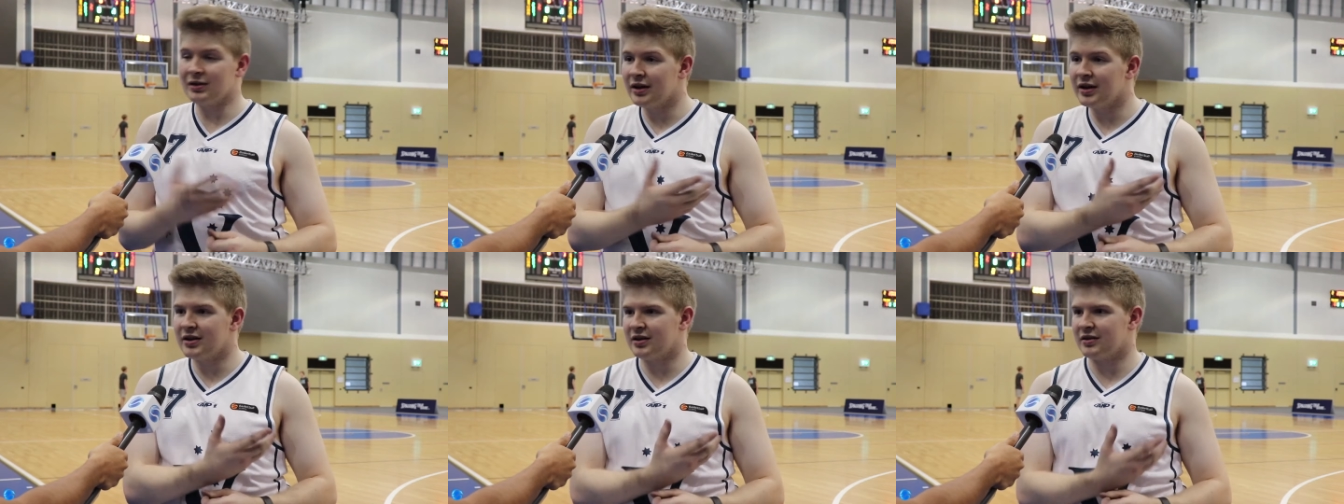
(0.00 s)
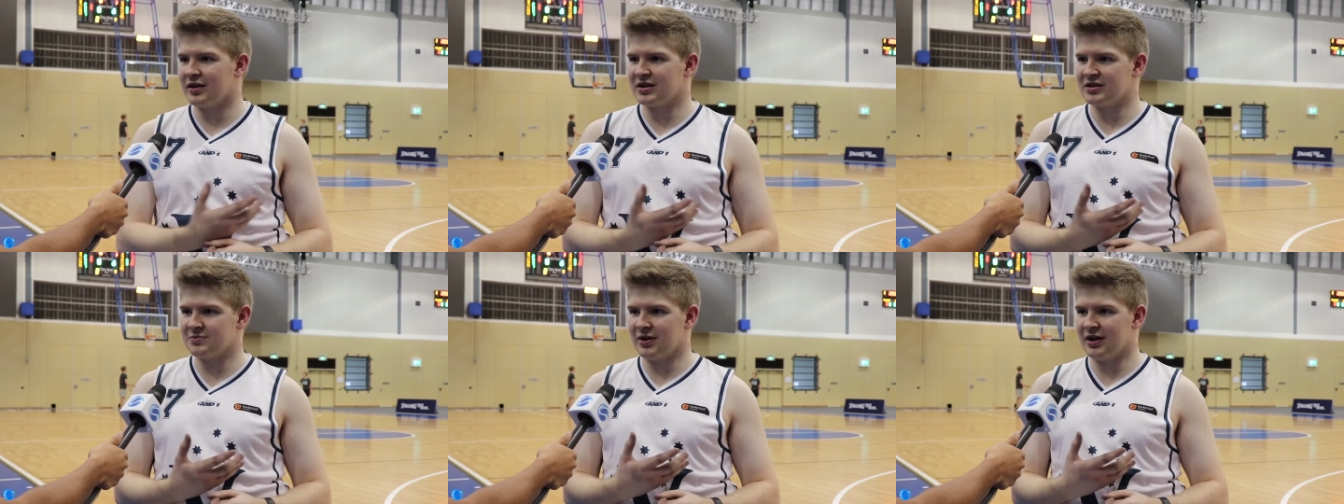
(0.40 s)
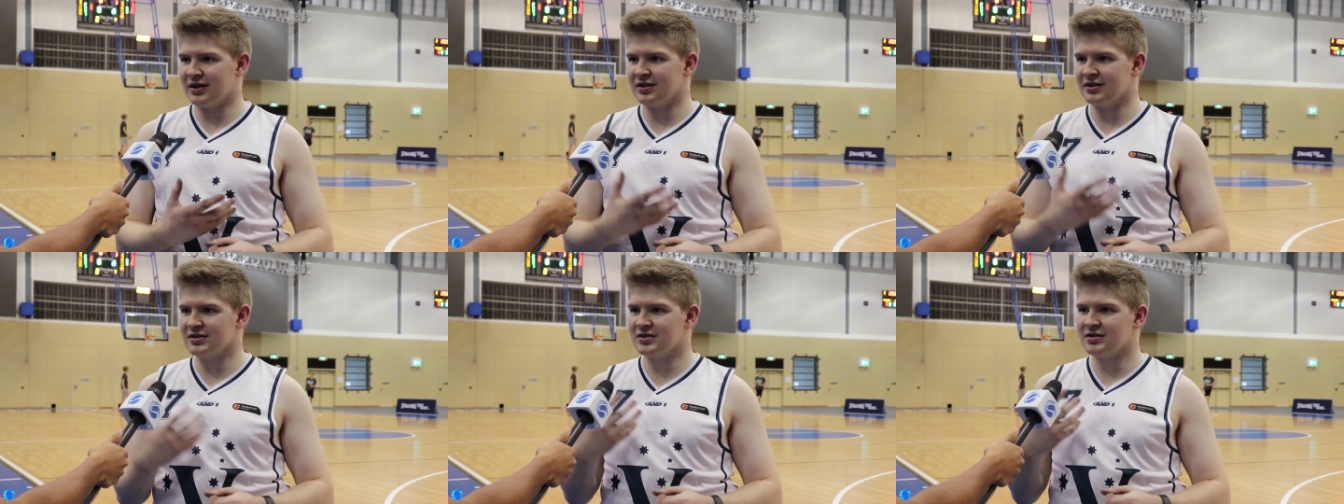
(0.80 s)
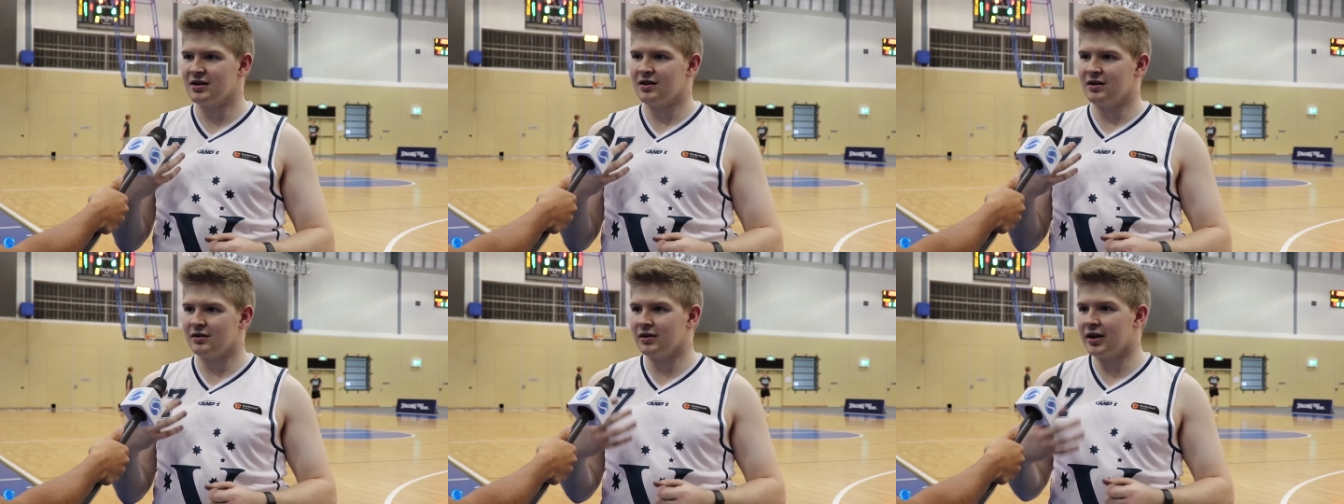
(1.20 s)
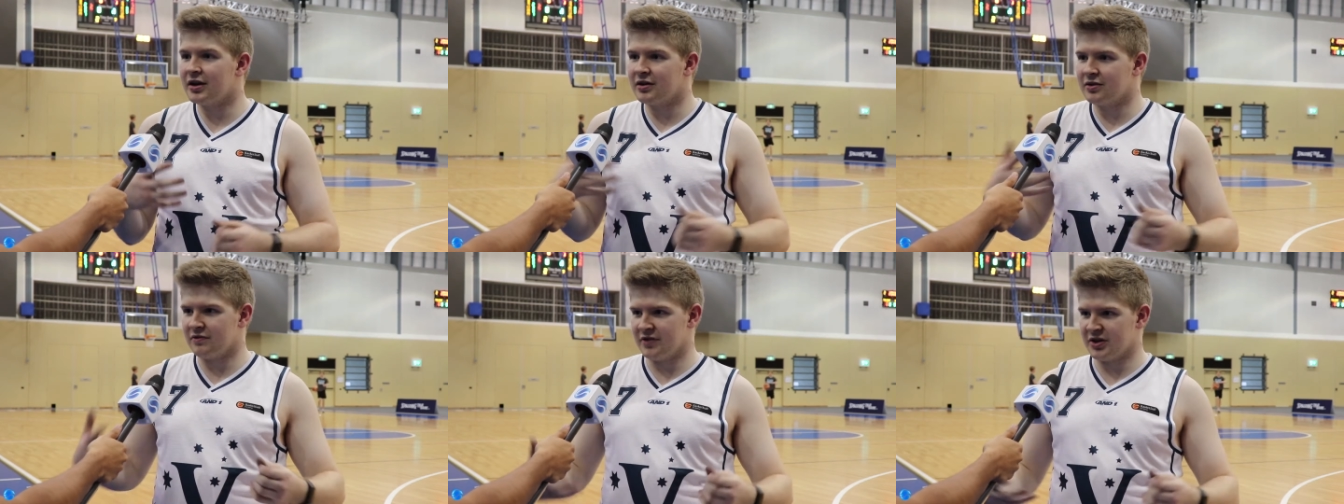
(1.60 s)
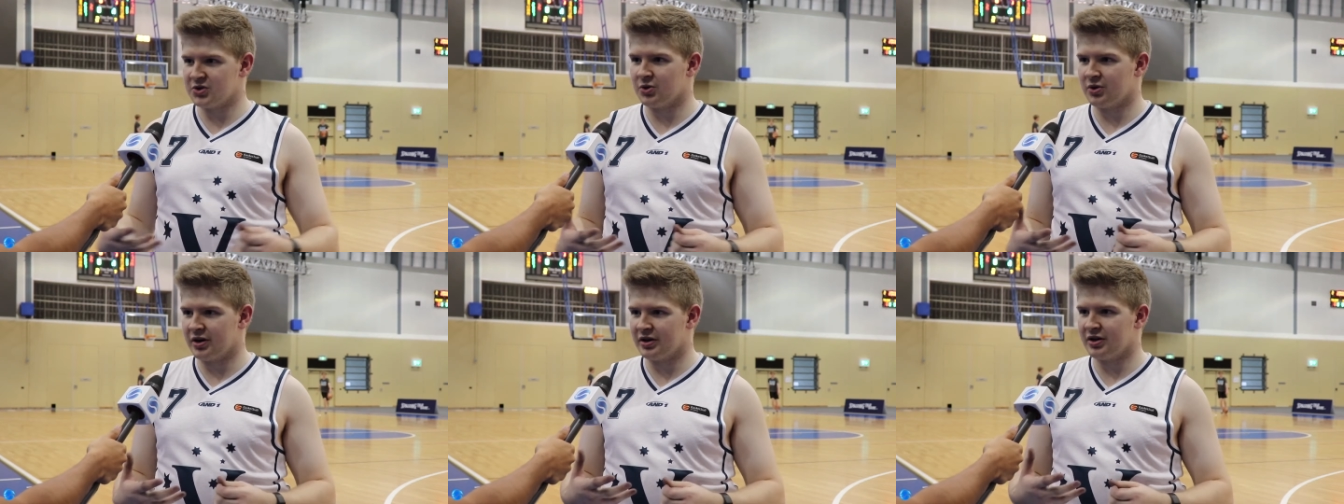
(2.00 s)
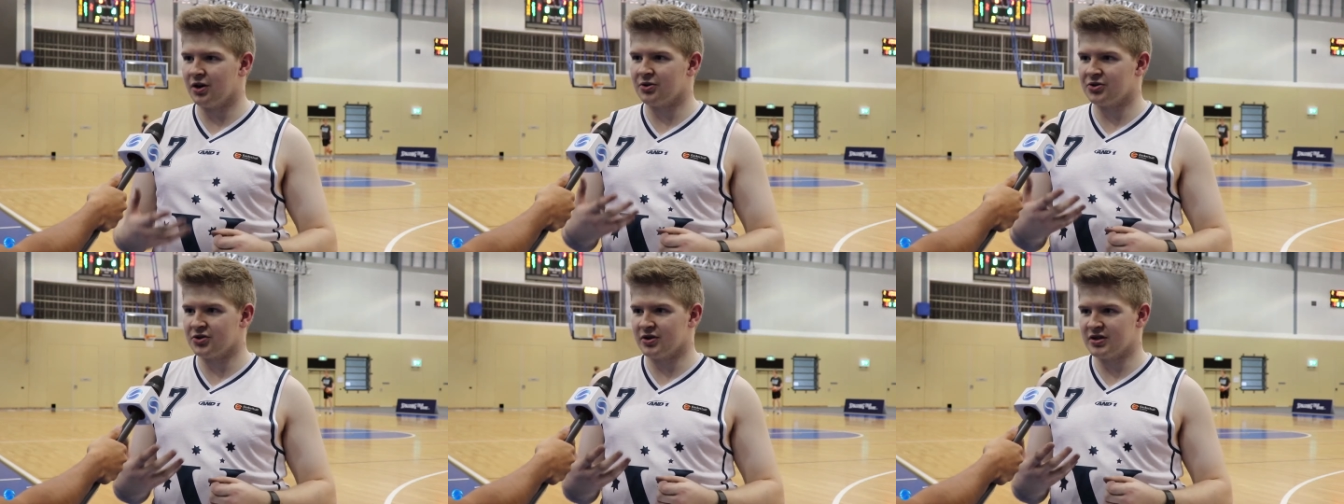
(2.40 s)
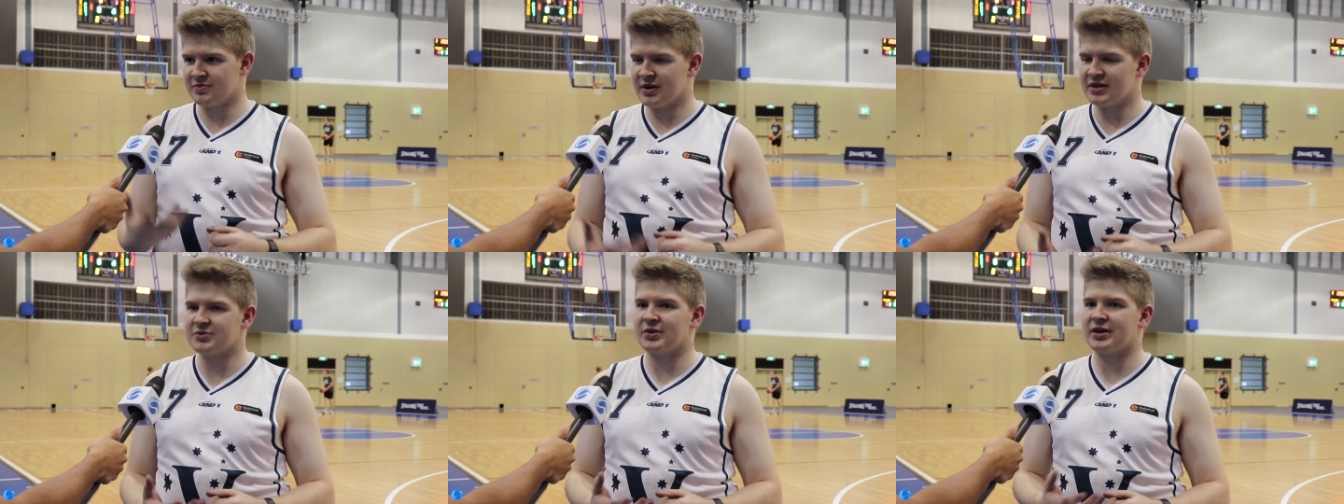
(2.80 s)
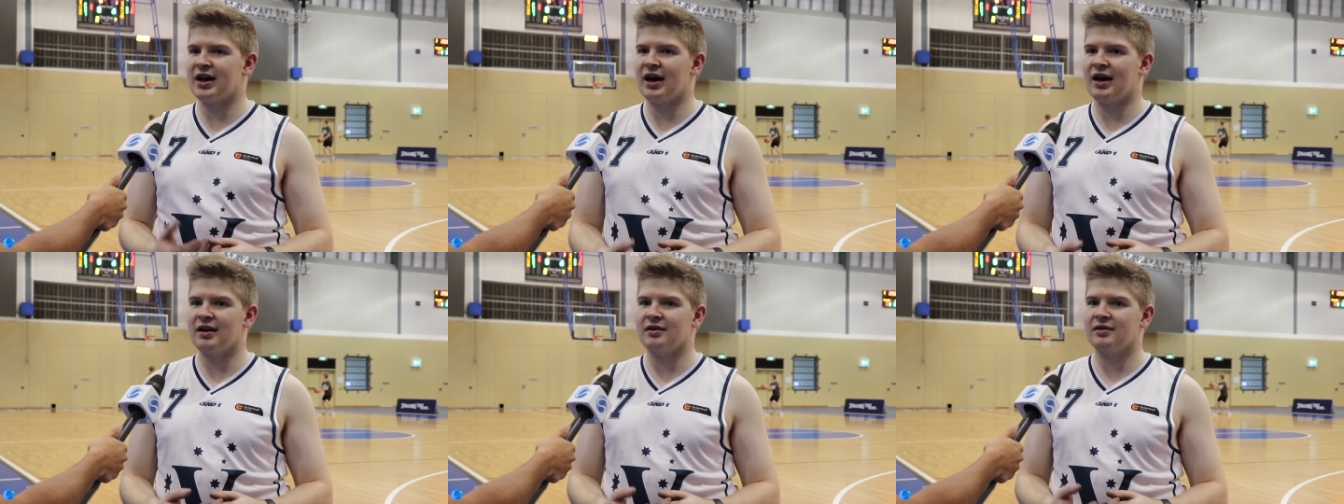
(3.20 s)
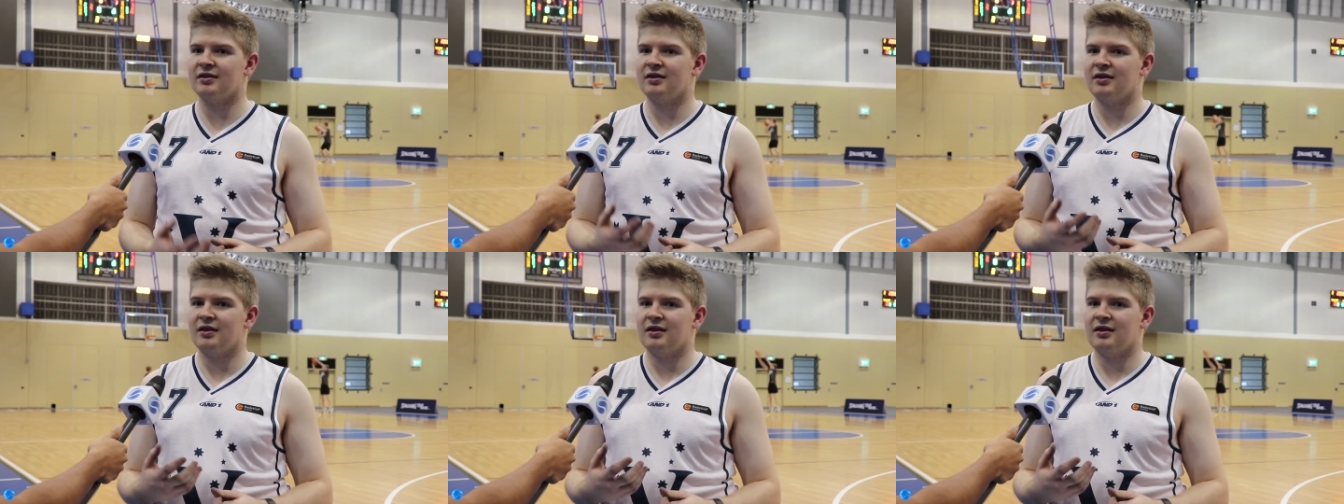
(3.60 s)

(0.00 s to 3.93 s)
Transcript: leading these players leading the Victorian culture as best we can